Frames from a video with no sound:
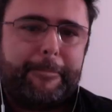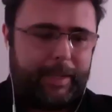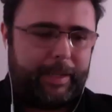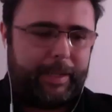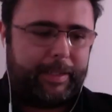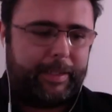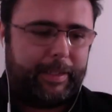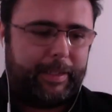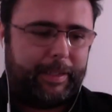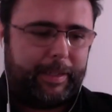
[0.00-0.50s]

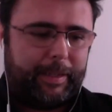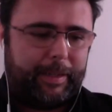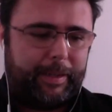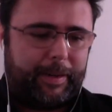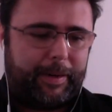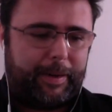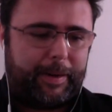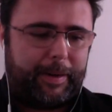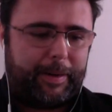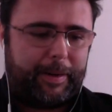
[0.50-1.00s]
and
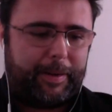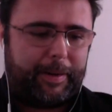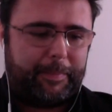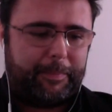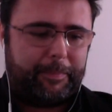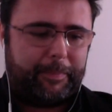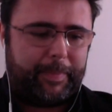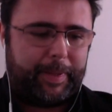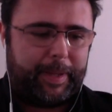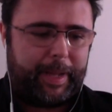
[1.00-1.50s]

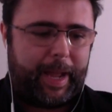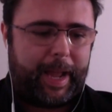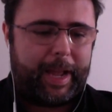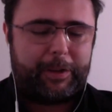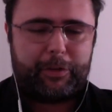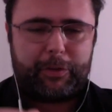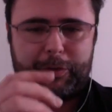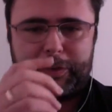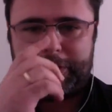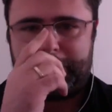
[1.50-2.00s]

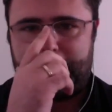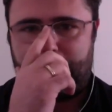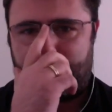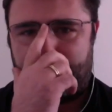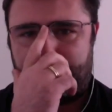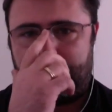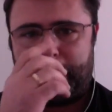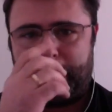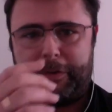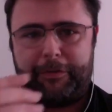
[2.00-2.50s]
answering your
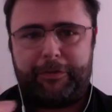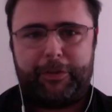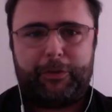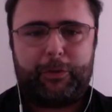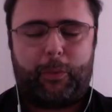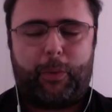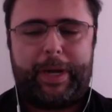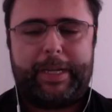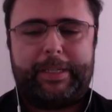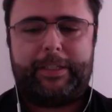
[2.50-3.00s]
previous
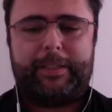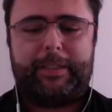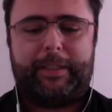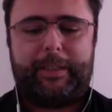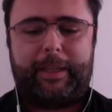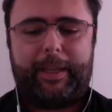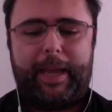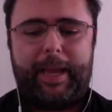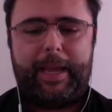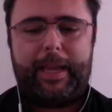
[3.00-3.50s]
question,
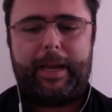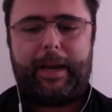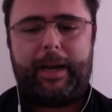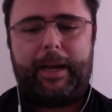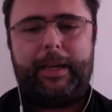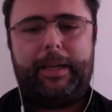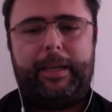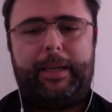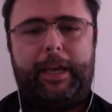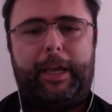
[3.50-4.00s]

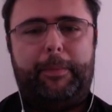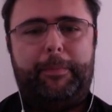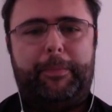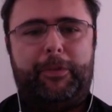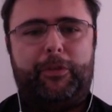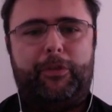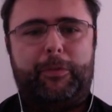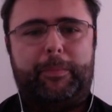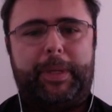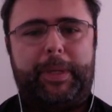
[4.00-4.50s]
AI came
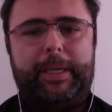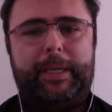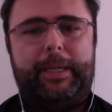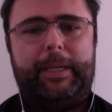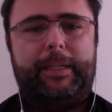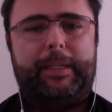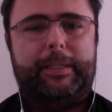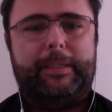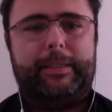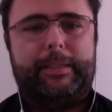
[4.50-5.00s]
to me
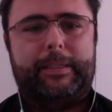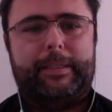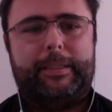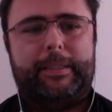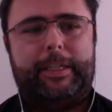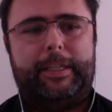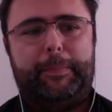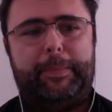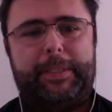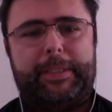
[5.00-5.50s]
in the
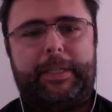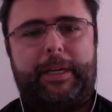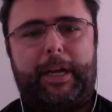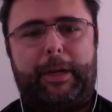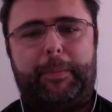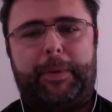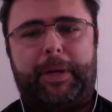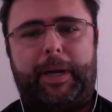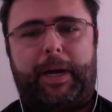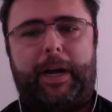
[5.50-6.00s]
same
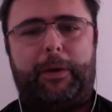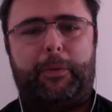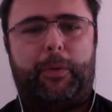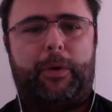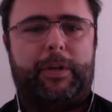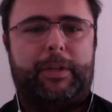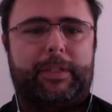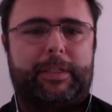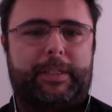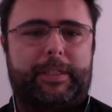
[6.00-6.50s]
time I
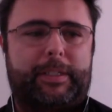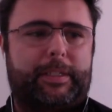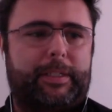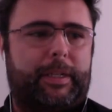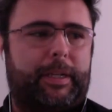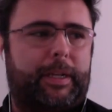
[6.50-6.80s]
was